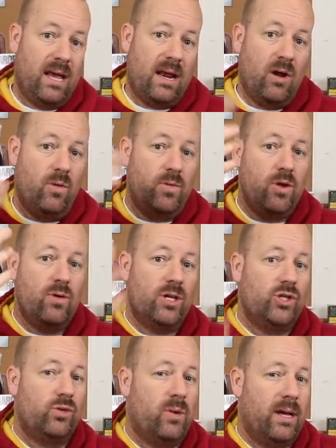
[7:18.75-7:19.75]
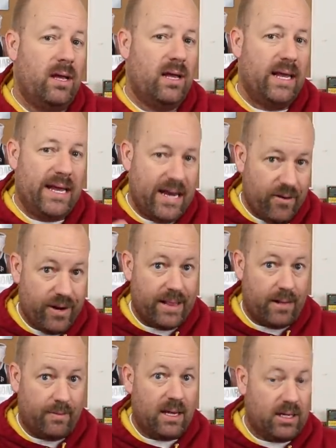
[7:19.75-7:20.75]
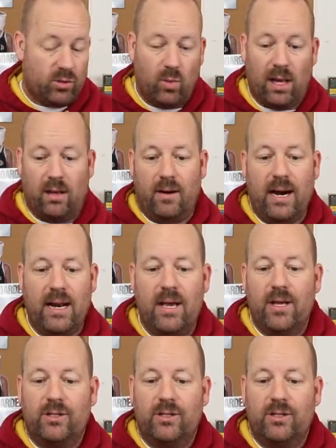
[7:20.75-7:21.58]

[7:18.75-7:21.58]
And I hope you enjoy hearing them as well. All right.